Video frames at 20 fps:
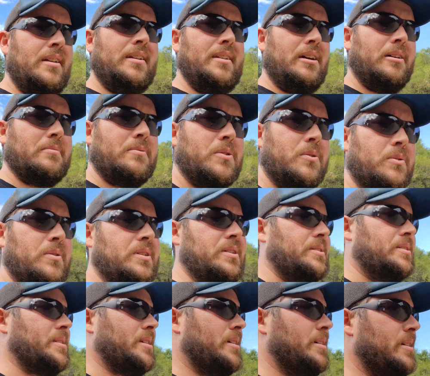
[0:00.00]
now I'm doing
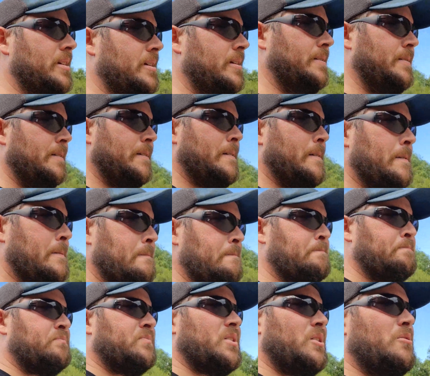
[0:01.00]
this.
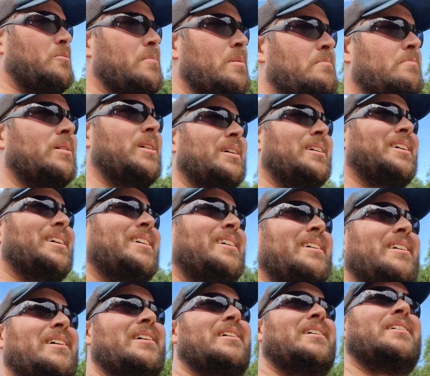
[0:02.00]
I remember
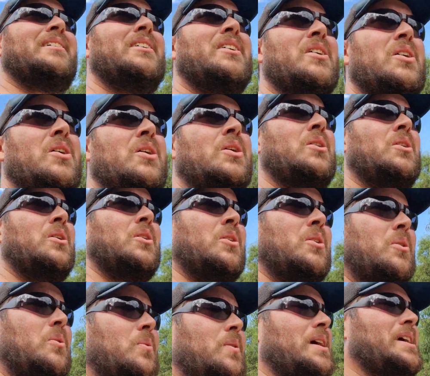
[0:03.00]

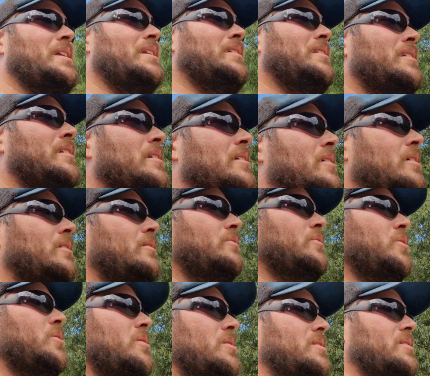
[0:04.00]
when I
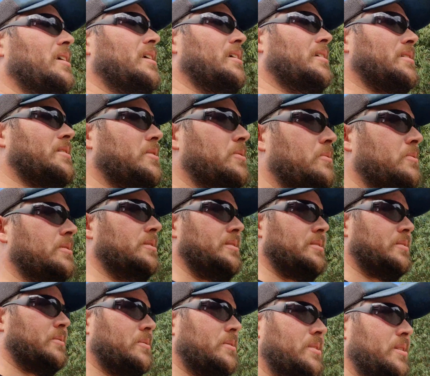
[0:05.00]
first started doing
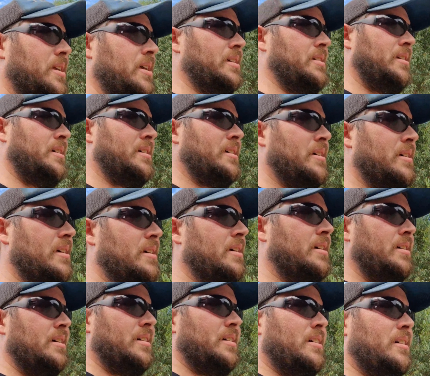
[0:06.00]
this, I was
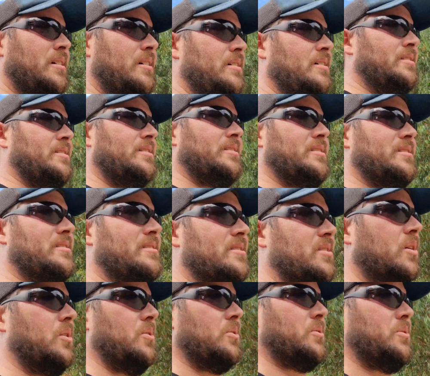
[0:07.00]

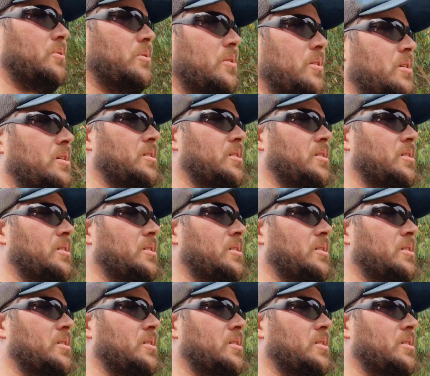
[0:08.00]
so